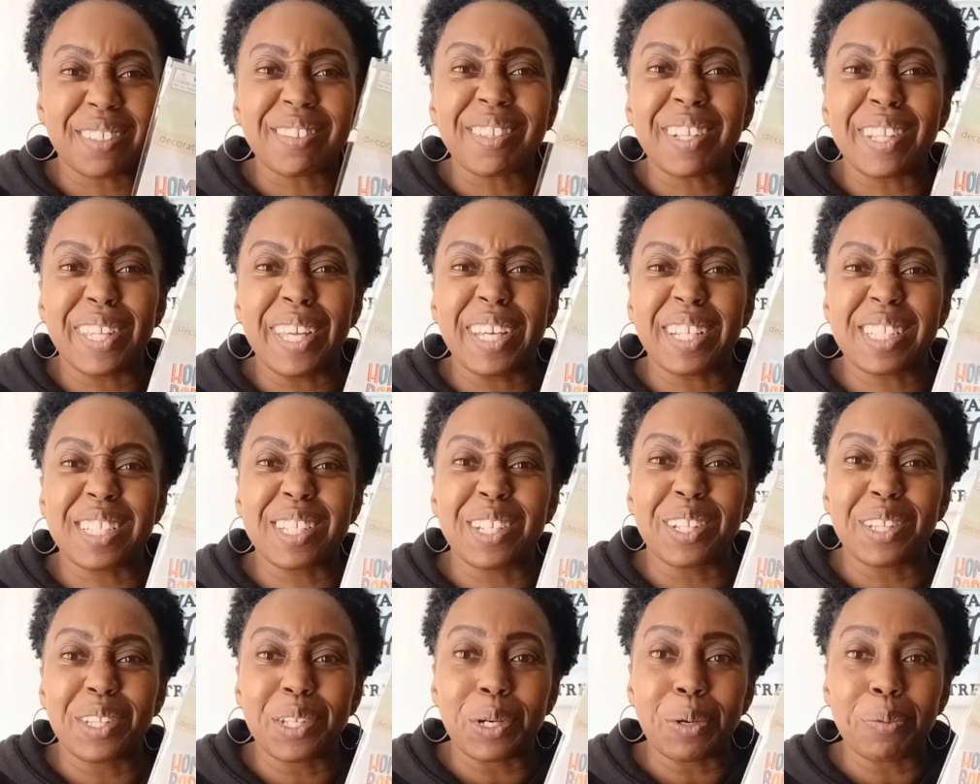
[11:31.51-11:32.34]
collect it a
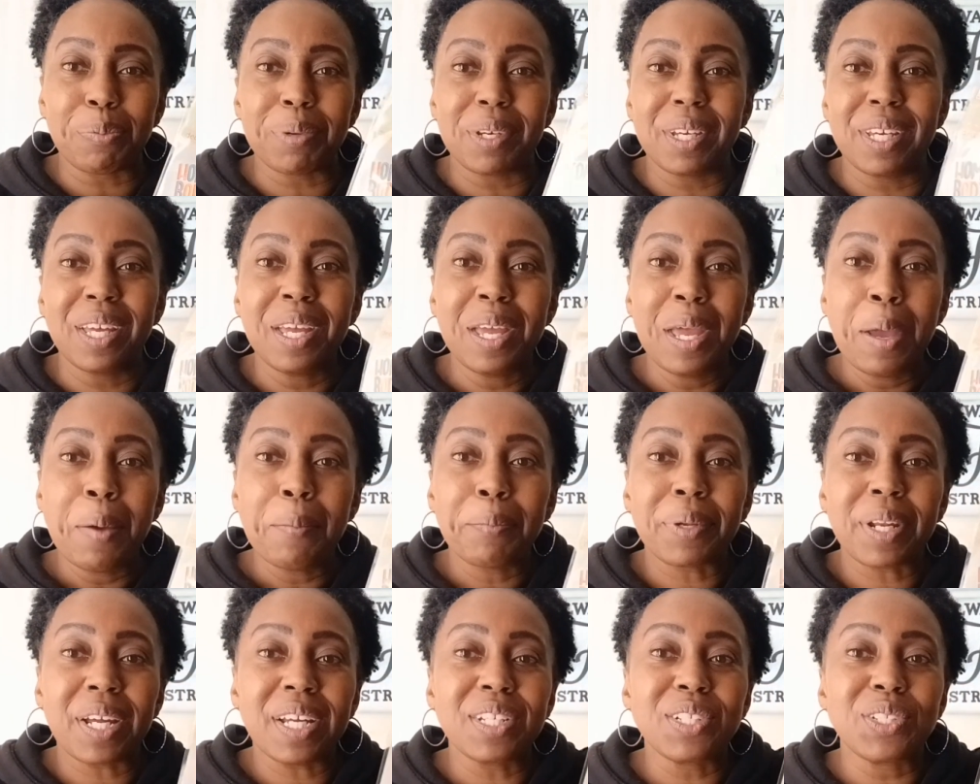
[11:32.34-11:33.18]
little bit
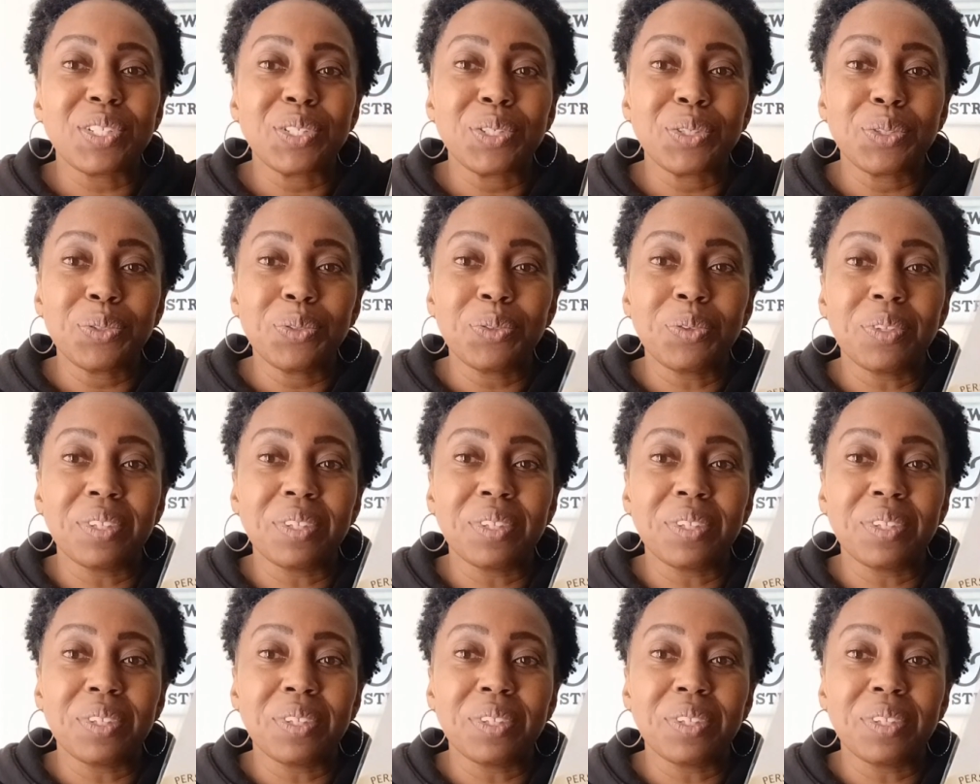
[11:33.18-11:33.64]
but i do